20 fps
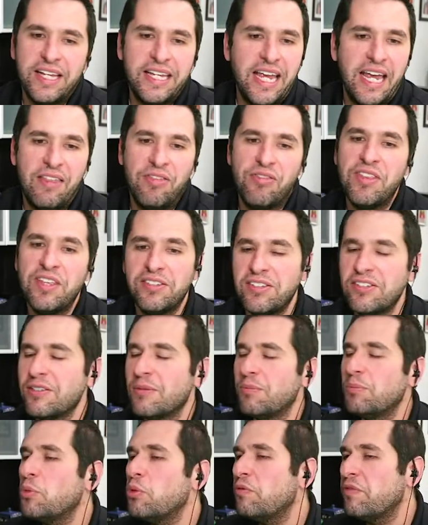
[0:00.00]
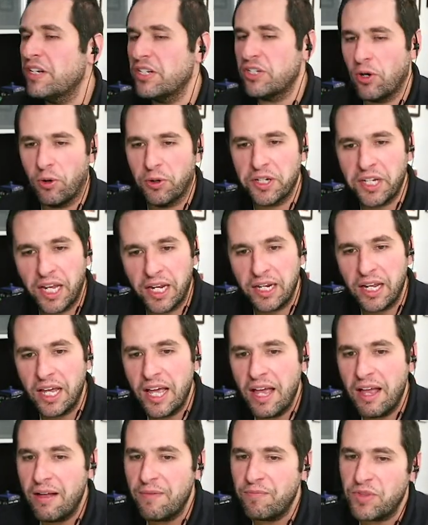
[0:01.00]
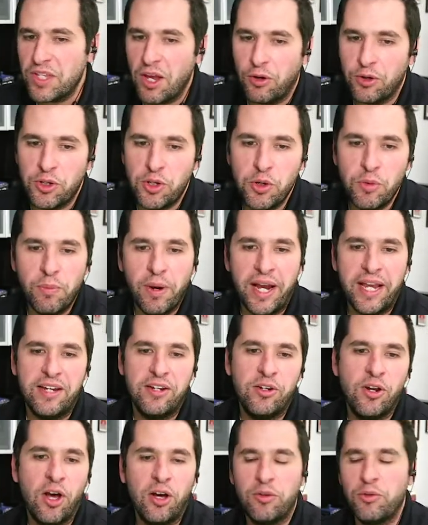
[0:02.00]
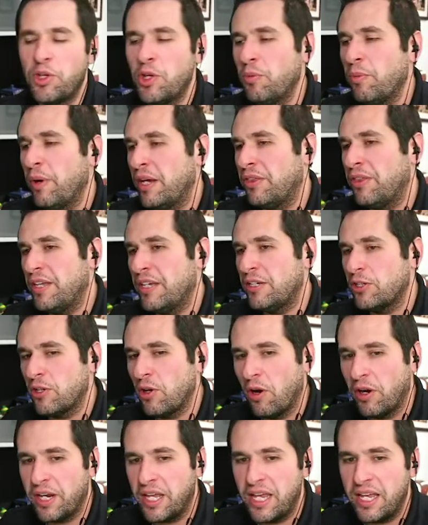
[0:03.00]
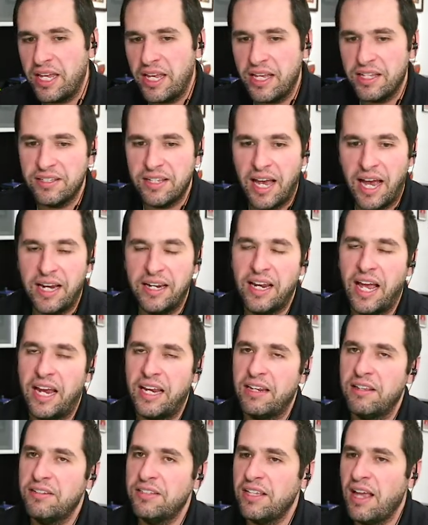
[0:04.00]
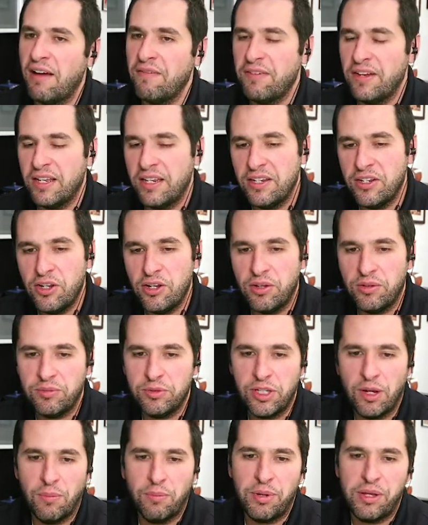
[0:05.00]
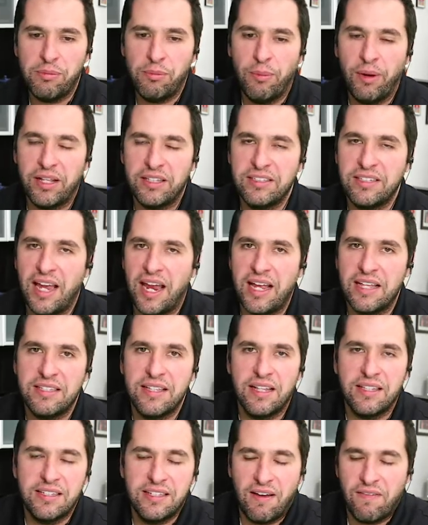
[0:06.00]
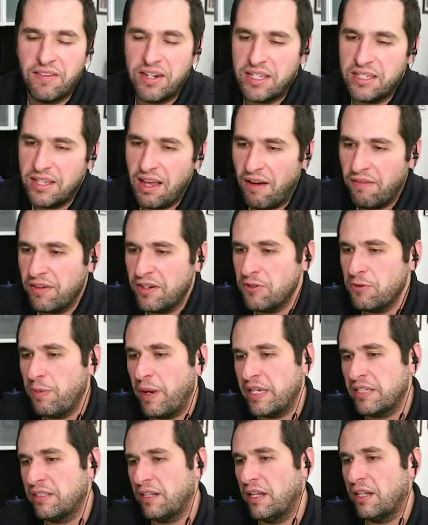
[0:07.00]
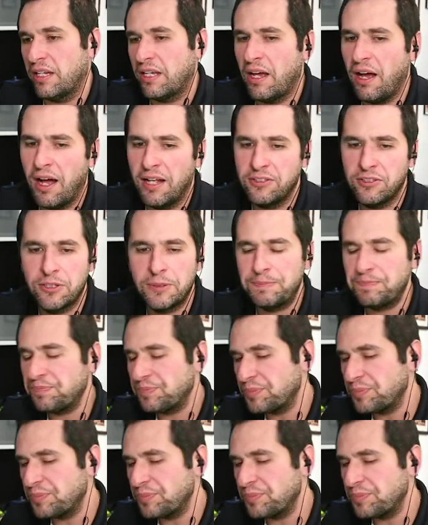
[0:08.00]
Again, this is a moving target. You know, you might know you might think Saudi is at 97. You, some people might say it's at 77 based on the cuts